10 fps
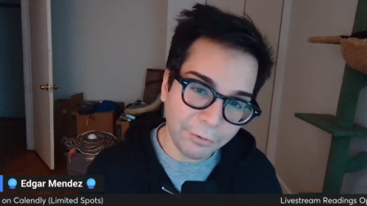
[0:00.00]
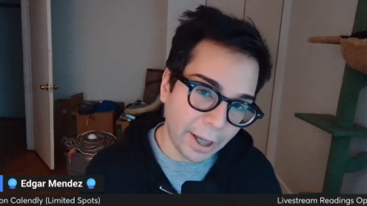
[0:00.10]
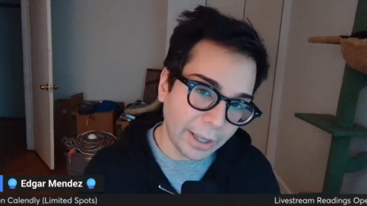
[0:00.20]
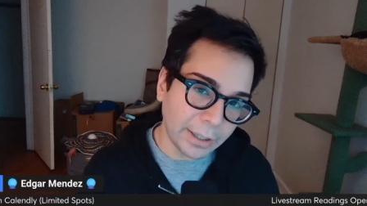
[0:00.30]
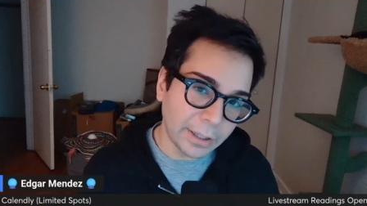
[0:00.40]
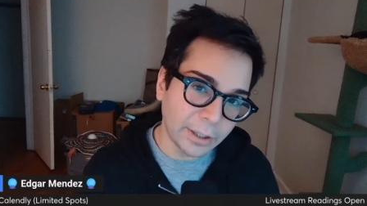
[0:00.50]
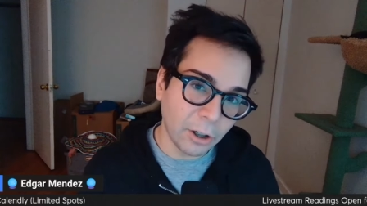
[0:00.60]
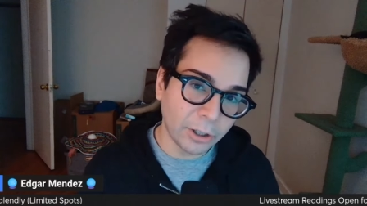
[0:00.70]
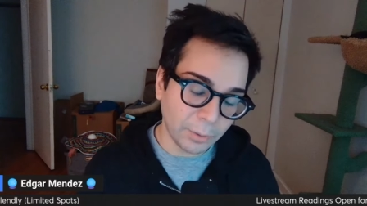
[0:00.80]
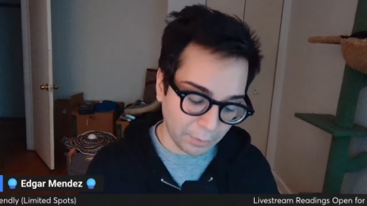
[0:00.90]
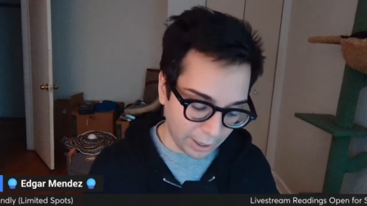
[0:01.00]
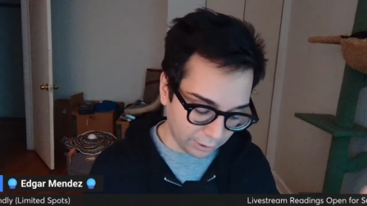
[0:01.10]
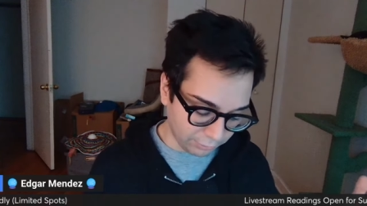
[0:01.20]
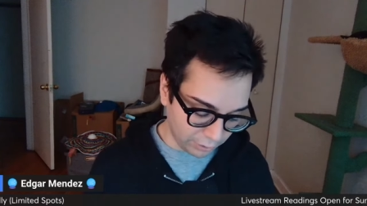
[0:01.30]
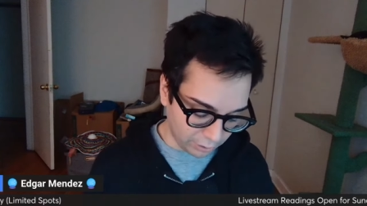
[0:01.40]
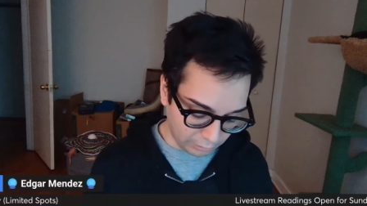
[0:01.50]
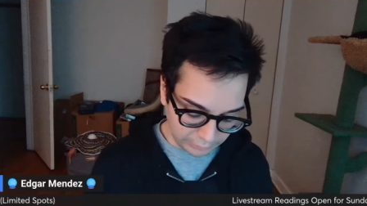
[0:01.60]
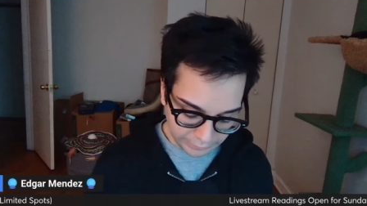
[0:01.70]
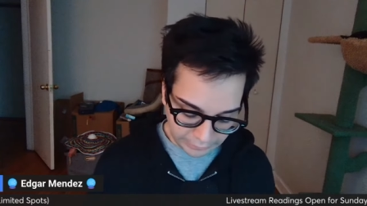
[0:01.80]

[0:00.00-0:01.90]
vice or some kind of a.